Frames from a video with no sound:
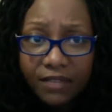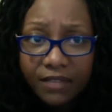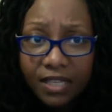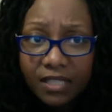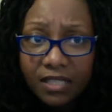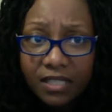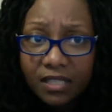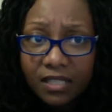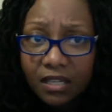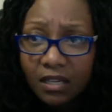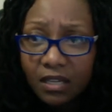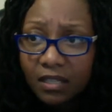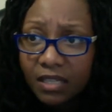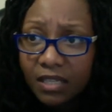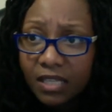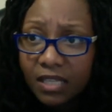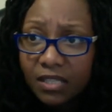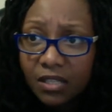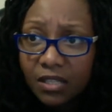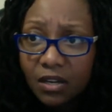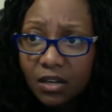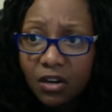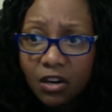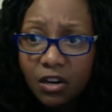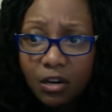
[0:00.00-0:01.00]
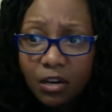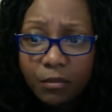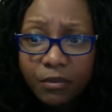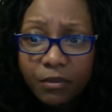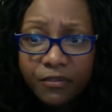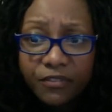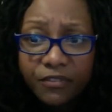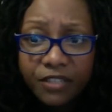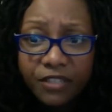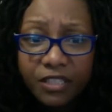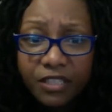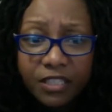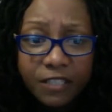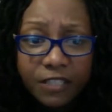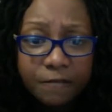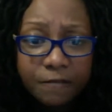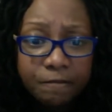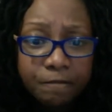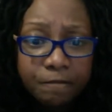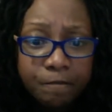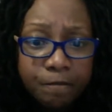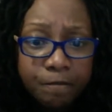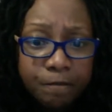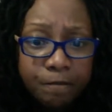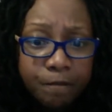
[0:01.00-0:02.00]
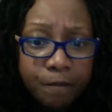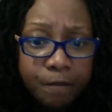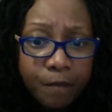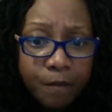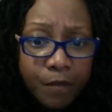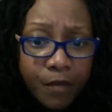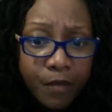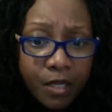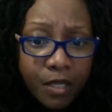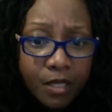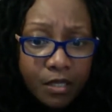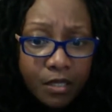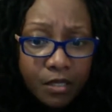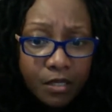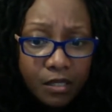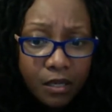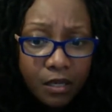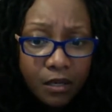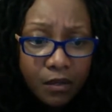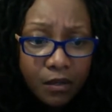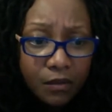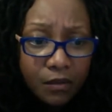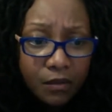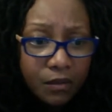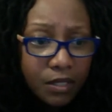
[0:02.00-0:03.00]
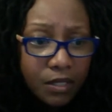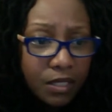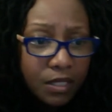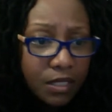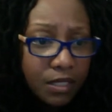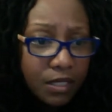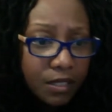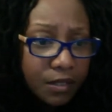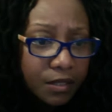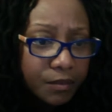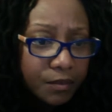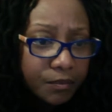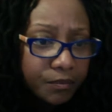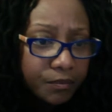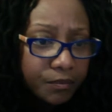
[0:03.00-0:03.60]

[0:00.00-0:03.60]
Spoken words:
that's a horrible feeling. So,